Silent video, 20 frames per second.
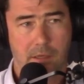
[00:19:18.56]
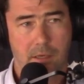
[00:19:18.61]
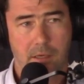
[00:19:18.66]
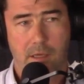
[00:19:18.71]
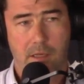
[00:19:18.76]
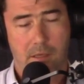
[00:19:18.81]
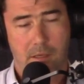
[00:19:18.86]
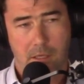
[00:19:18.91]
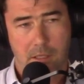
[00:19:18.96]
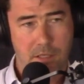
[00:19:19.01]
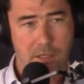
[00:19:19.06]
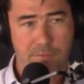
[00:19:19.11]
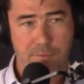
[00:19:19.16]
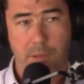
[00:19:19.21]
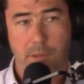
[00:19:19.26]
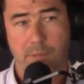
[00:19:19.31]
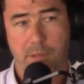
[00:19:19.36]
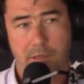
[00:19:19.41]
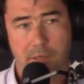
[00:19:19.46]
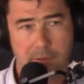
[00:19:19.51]
and I, and you've
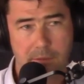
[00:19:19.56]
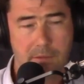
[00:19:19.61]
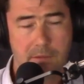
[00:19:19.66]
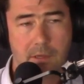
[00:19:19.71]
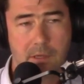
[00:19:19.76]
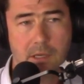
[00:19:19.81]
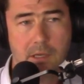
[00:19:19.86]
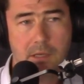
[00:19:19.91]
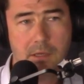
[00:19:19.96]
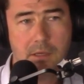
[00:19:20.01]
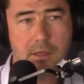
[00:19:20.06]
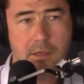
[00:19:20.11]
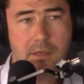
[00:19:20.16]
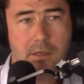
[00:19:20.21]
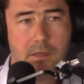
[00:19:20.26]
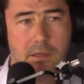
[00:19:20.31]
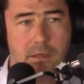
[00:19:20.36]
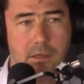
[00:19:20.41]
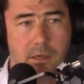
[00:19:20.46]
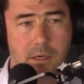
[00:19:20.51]
probably
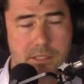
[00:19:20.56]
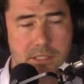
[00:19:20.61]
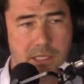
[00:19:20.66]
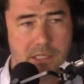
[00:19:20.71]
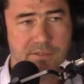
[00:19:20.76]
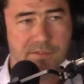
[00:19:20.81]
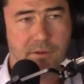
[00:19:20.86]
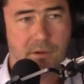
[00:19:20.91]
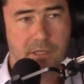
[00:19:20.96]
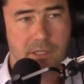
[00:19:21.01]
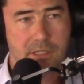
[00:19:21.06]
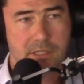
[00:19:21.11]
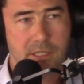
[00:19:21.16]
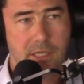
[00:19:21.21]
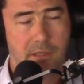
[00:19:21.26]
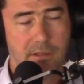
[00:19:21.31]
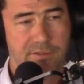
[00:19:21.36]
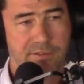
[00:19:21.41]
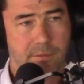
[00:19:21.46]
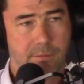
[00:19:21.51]
identified
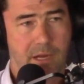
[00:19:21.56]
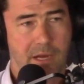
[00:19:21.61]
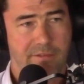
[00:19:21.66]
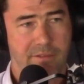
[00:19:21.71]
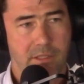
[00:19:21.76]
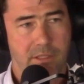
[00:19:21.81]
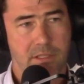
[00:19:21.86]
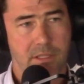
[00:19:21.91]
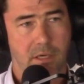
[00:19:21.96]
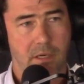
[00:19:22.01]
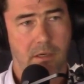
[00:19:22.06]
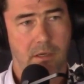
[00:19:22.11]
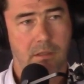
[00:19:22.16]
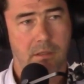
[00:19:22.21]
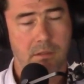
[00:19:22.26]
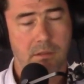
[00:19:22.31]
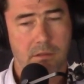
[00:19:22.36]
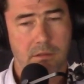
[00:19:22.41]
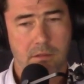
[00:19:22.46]
yourself from having done